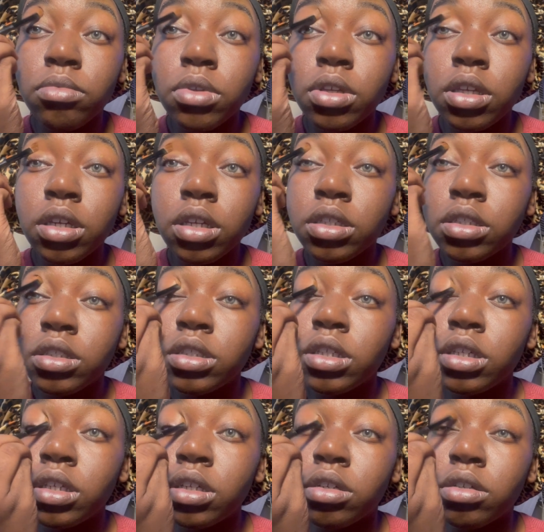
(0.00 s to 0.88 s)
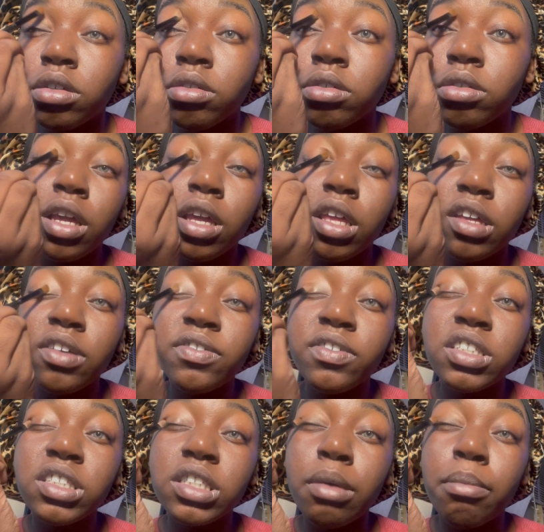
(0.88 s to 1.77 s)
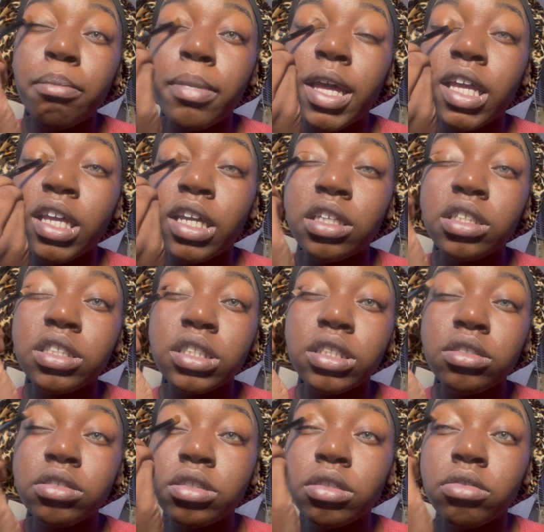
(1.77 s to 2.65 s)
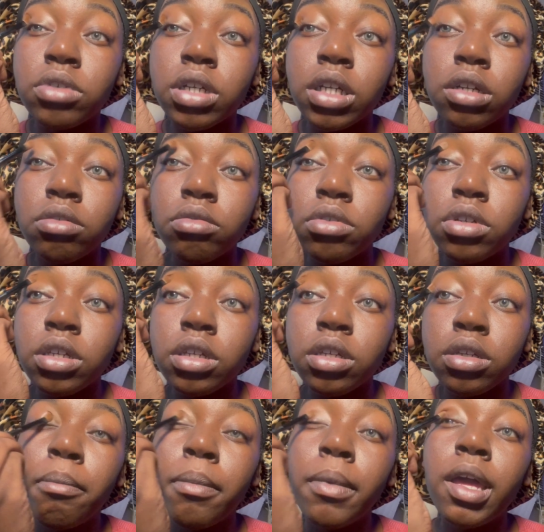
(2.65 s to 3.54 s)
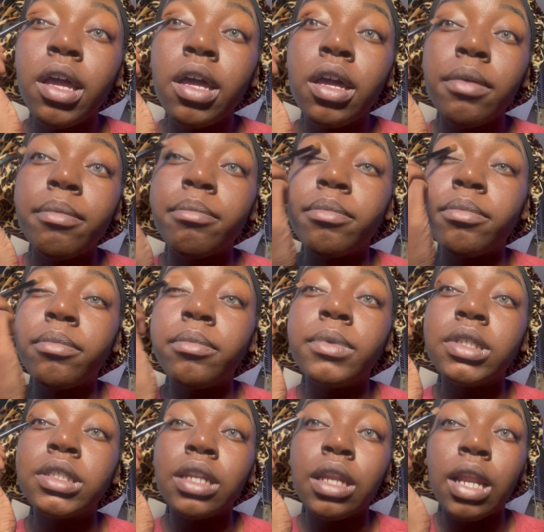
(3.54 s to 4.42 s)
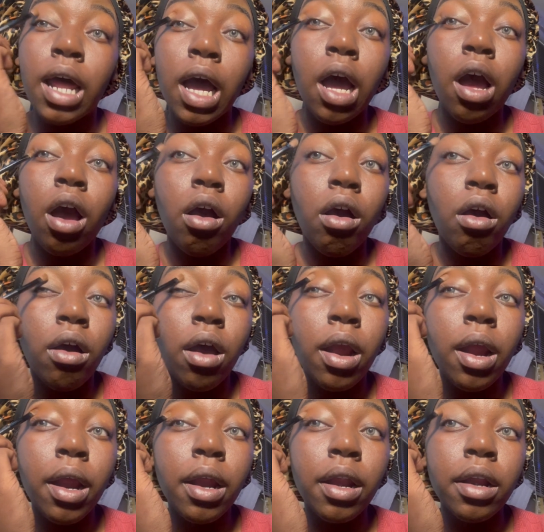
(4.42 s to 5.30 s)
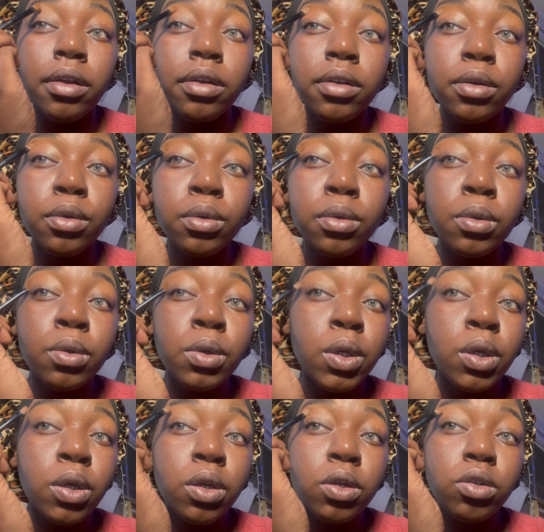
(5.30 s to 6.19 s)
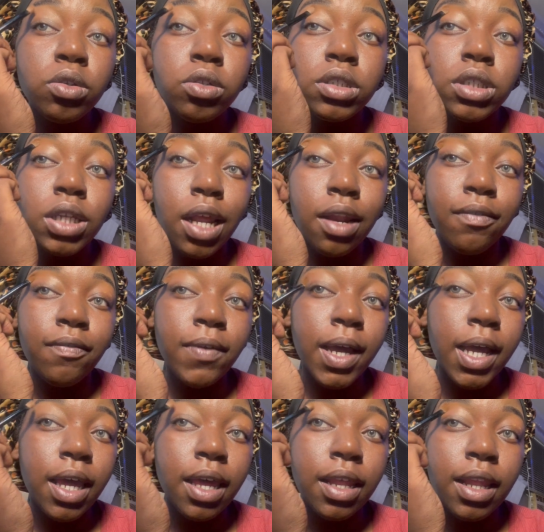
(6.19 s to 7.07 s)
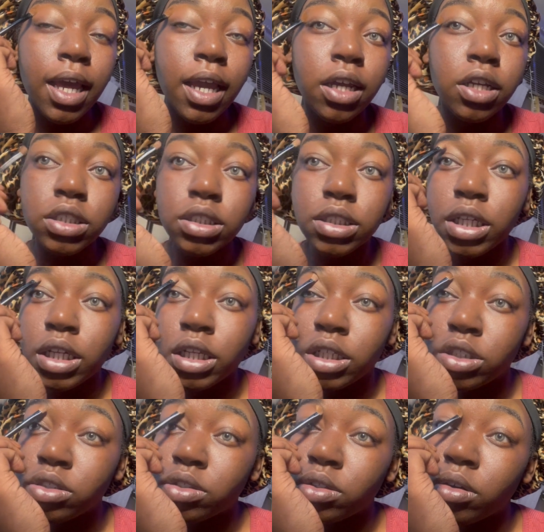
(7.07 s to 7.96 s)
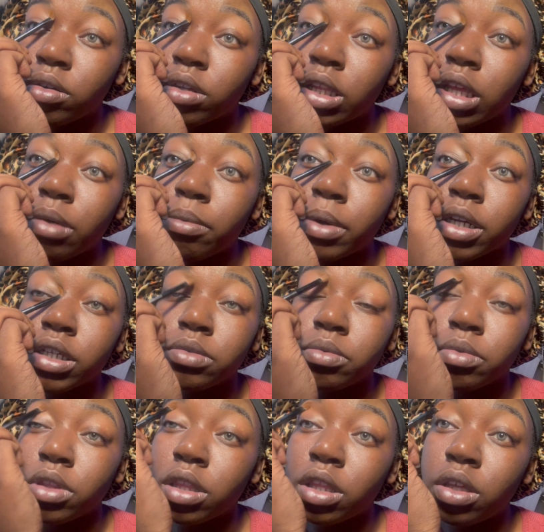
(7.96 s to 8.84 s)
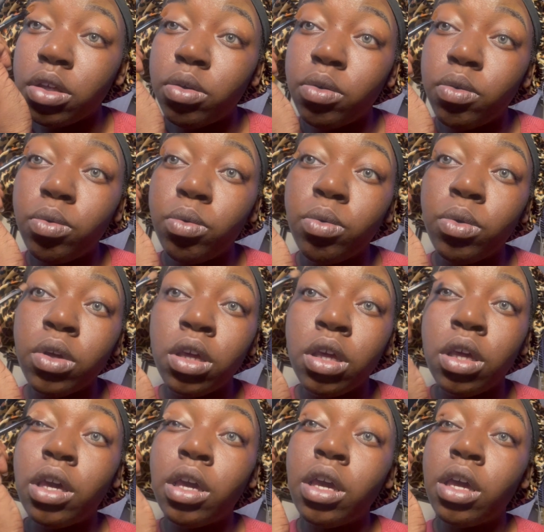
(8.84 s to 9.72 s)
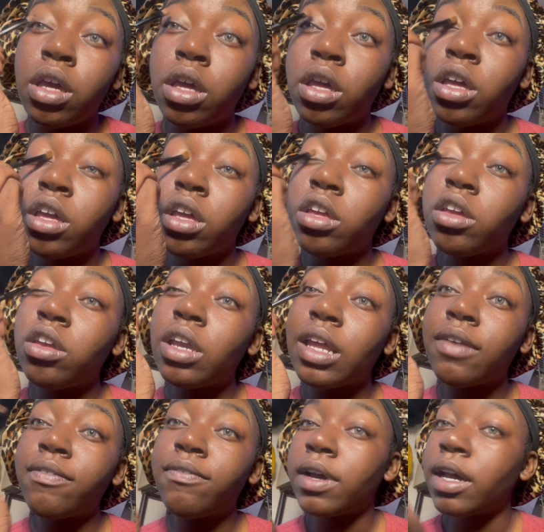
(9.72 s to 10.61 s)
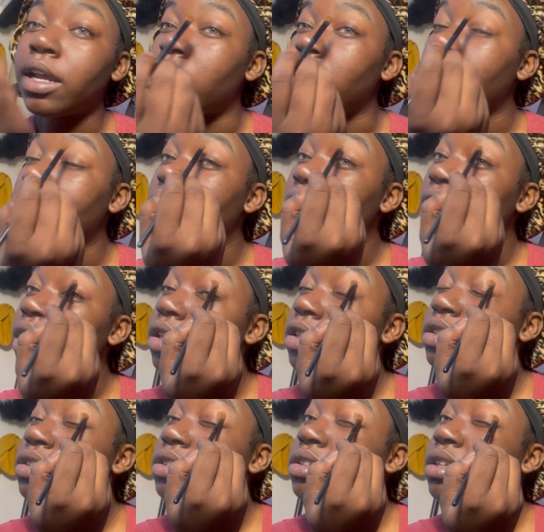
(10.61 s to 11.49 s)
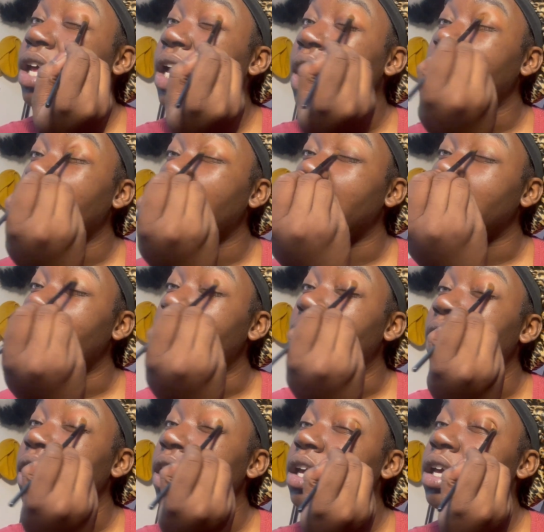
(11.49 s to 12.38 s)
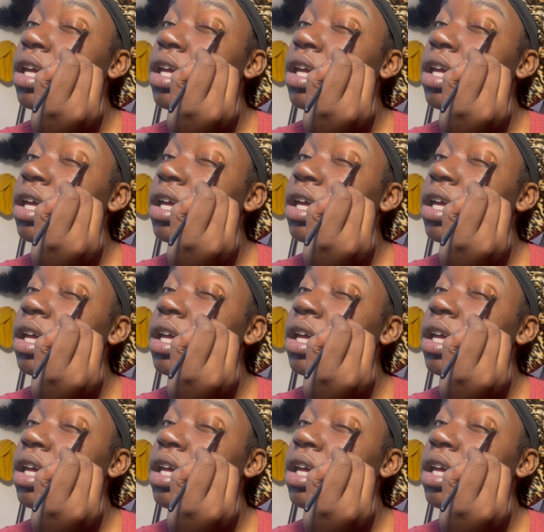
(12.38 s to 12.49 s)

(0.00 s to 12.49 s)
and conceal to give us a base to work with. Makeup is not hard. You just gotta find like a steady stroke that works with you. You gotta find the colors you like. Like